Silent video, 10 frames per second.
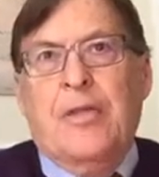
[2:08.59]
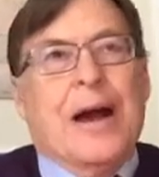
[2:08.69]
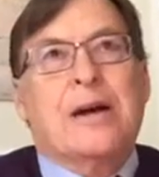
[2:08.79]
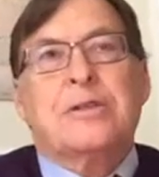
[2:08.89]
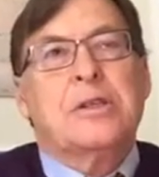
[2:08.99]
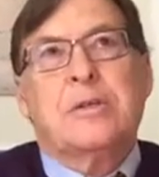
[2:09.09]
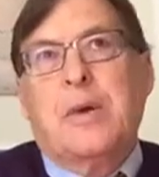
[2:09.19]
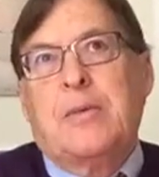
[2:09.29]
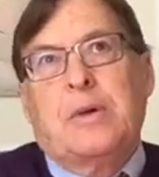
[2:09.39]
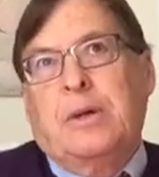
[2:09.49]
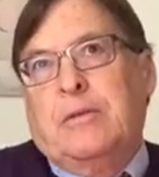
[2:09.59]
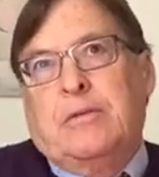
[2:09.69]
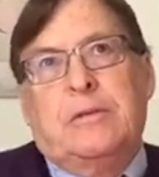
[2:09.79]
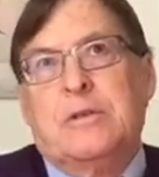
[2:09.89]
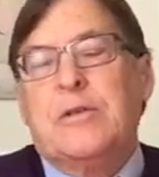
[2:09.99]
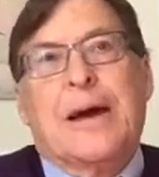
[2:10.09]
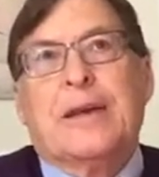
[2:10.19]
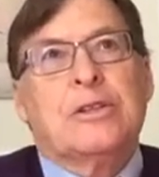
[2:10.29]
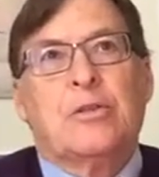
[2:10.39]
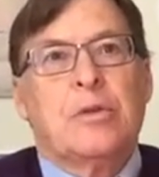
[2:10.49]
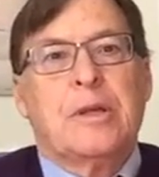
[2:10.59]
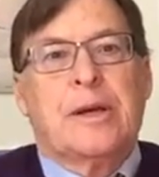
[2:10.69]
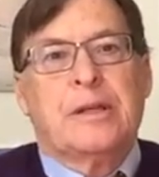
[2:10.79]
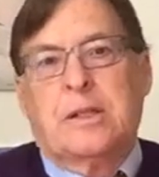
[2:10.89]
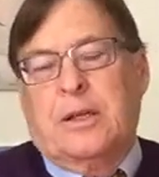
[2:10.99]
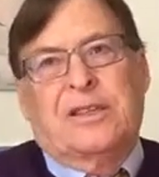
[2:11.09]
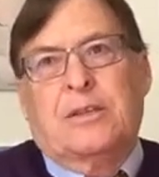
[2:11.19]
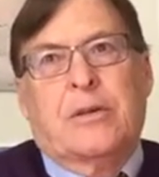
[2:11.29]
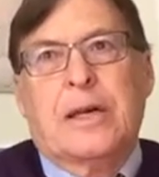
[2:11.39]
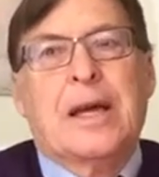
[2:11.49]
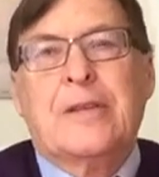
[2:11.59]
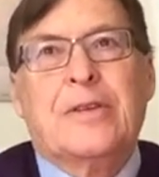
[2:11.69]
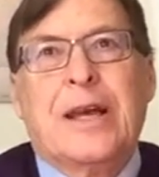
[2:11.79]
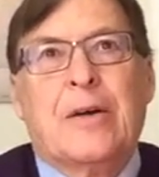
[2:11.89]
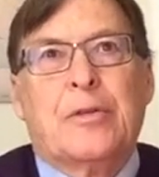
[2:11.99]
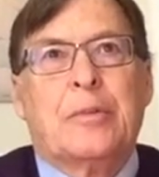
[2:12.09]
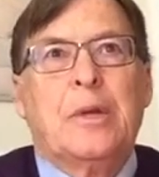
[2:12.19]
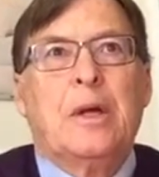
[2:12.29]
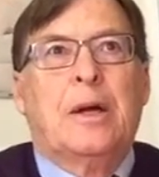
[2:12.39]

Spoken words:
thousands, maybe 2,000, 3,000. I don't know. I can't even count them.